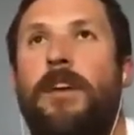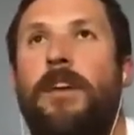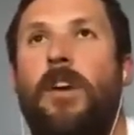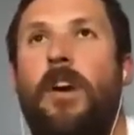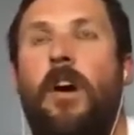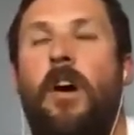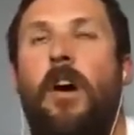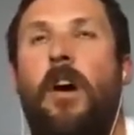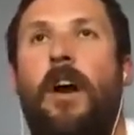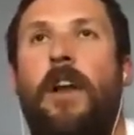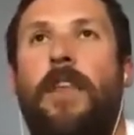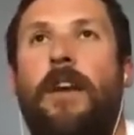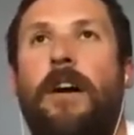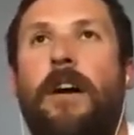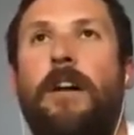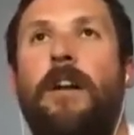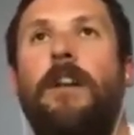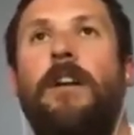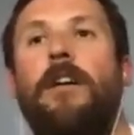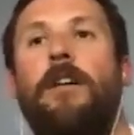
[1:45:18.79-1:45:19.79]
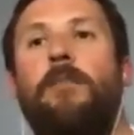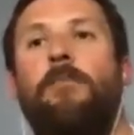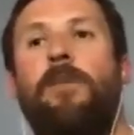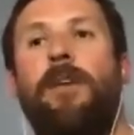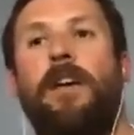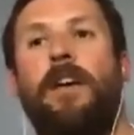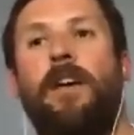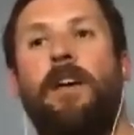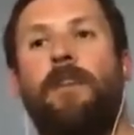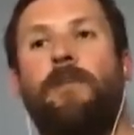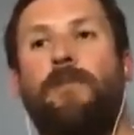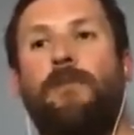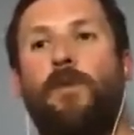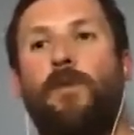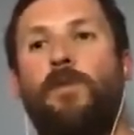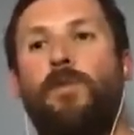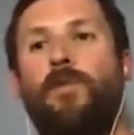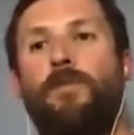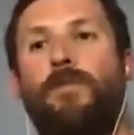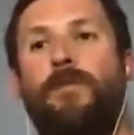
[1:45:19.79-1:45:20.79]
either being
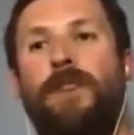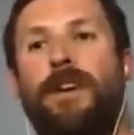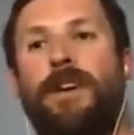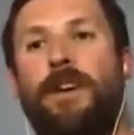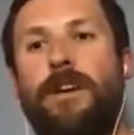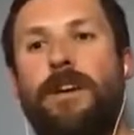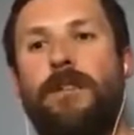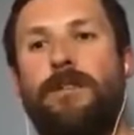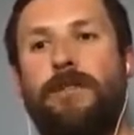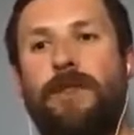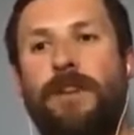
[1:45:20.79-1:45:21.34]
full vegan,